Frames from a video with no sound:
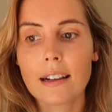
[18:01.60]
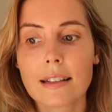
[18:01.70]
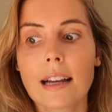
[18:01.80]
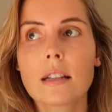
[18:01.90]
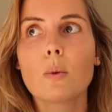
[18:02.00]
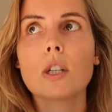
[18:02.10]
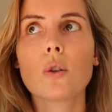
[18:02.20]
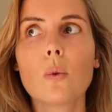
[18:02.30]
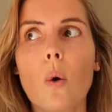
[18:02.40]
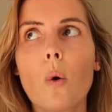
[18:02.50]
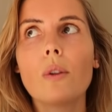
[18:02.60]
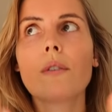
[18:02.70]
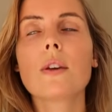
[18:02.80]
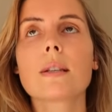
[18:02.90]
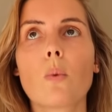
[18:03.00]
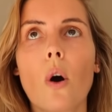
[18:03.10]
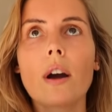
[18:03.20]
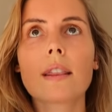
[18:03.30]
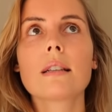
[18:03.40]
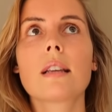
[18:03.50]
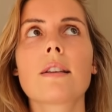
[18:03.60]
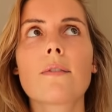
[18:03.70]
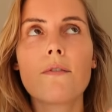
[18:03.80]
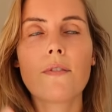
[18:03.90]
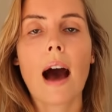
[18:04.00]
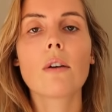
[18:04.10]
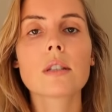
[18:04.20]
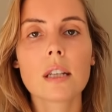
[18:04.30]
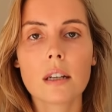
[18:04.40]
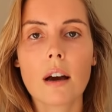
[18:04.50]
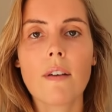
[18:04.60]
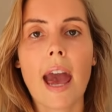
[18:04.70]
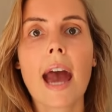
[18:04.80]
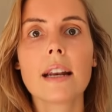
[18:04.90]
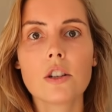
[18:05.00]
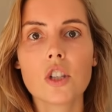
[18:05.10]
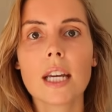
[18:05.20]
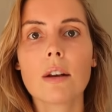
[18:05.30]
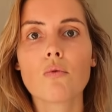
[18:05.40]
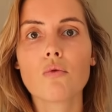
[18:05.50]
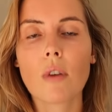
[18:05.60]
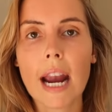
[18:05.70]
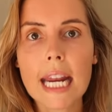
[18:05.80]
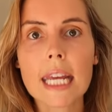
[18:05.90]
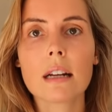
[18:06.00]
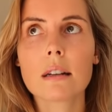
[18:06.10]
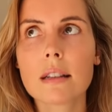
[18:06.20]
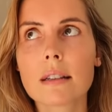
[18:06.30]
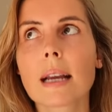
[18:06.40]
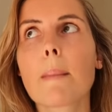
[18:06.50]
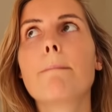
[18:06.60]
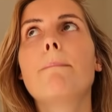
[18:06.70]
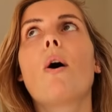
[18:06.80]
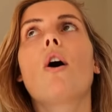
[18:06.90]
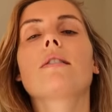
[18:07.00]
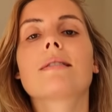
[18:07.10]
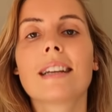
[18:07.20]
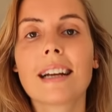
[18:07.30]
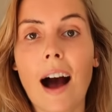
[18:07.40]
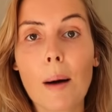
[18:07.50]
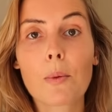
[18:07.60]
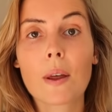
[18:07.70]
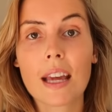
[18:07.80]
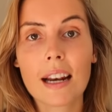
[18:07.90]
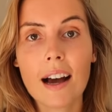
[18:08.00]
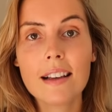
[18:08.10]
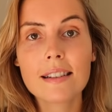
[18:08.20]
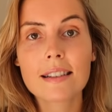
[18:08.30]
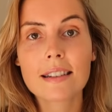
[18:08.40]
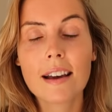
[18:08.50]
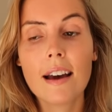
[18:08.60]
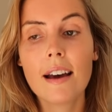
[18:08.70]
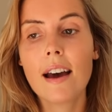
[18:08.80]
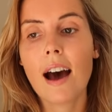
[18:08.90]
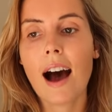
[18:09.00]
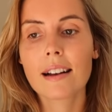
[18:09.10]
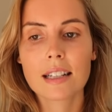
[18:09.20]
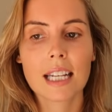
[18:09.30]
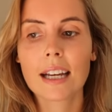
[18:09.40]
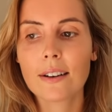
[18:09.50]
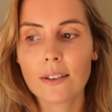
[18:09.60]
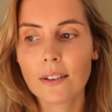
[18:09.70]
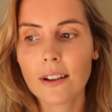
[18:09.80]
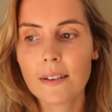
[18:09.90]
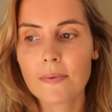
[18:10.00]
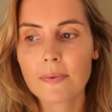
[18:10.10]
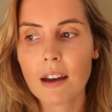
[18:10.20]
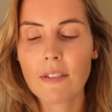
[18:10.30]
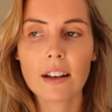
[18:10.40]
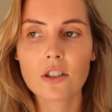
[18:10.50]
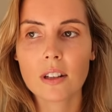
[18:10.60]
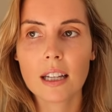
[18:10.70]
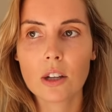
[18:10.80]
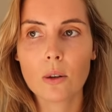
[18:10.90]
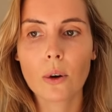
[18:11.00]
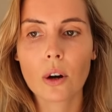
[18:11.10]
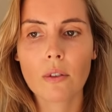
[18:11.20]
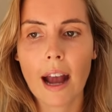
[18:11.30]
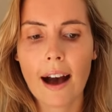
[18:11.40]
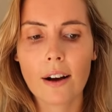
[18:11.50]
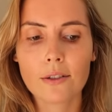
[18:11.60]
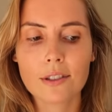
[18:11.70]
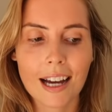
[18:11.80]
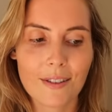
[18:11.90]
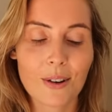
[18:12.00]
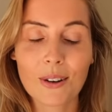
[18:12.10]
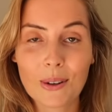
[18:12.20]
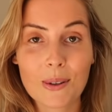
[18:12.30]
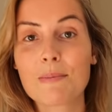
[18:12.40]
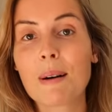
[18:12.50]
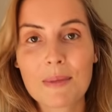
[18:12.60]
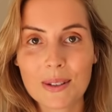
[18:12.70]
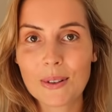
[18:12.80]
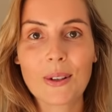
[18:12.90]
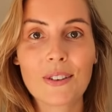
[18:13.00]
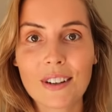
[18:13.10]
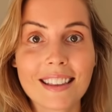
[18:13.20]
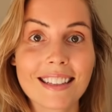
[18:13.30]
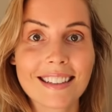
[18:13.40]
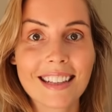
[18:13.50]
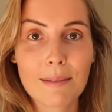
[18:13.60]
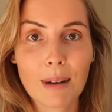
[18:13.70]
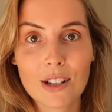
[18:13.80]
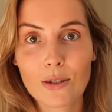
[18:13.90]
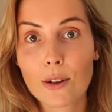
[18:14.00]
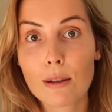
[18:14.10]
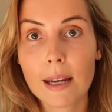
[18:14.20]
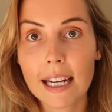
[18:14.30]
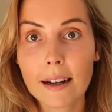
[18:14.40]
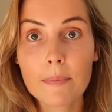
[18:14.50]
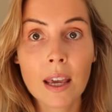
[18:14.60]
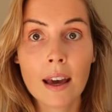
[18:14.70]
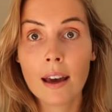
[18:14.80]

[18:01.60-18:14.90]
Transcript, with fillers: And it's like, as we do all of this work, there's this fountain of energy and radiance that's like bursting up within us until eventually you look around, I've got goosebumps all over, this is like my truth meter.